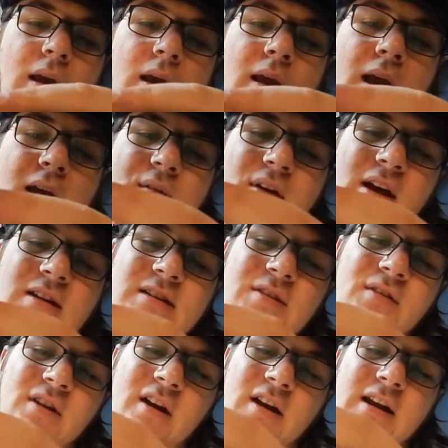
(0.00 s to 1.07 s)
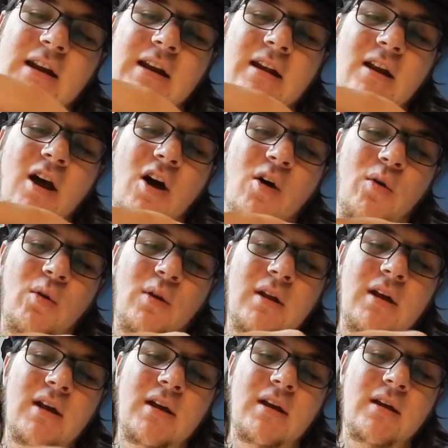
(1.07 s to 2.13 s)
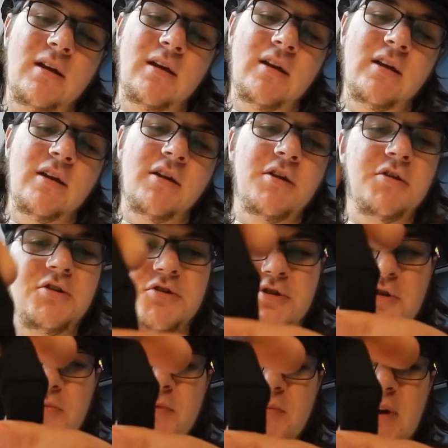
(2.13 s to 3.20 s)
and it's even got your little hole to scoop it